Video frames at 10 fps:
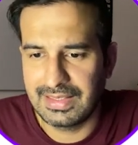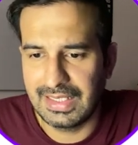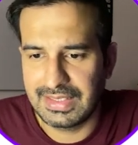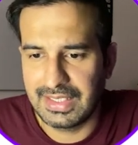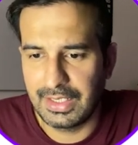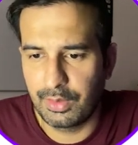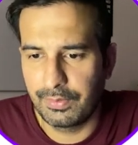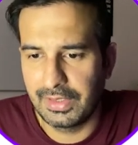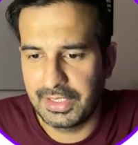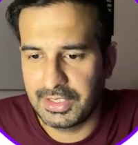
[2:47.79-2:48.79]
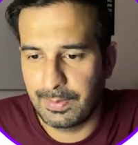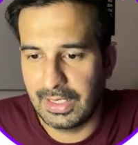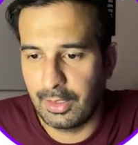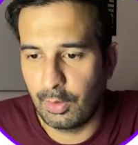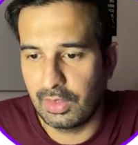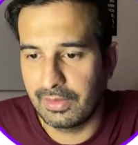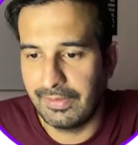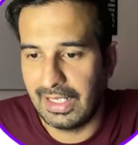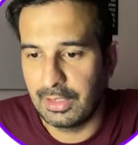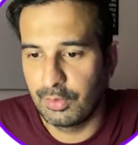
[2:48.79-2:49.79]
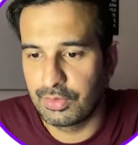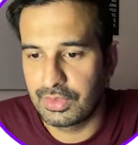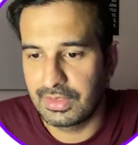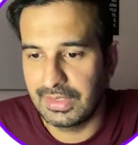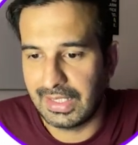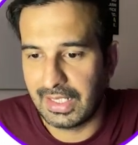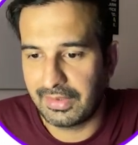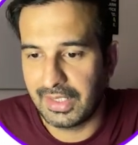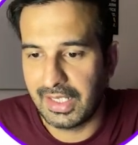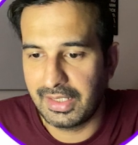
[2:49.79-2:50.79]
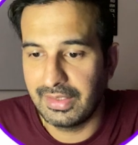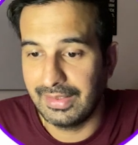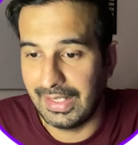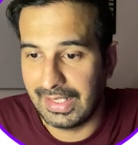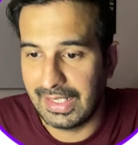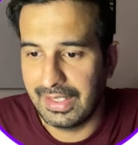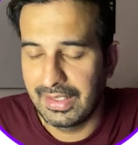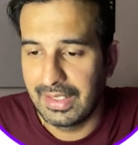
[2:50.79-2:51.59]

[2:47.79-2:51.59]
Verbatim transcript: let's say you know we'll display all the values that are there in the array